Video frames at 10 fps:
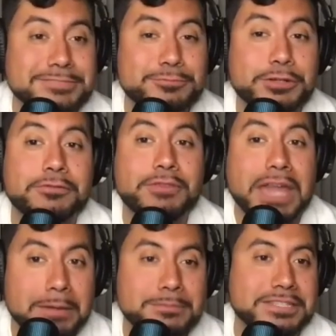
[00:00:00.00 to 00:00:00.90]
We're
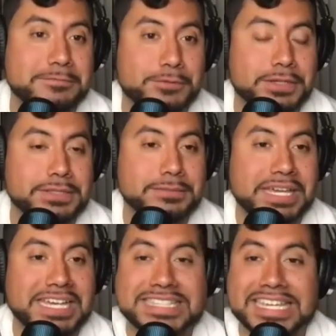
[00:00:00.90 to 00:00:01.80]
family, brother.
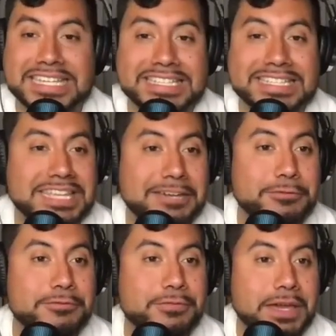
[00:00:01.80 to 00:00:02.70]
At the end of the day,
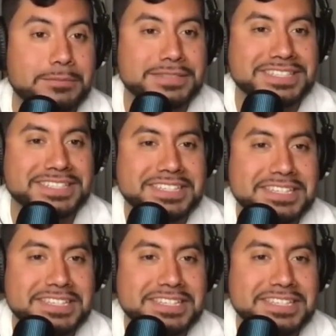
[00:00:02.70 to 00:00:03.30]
we family.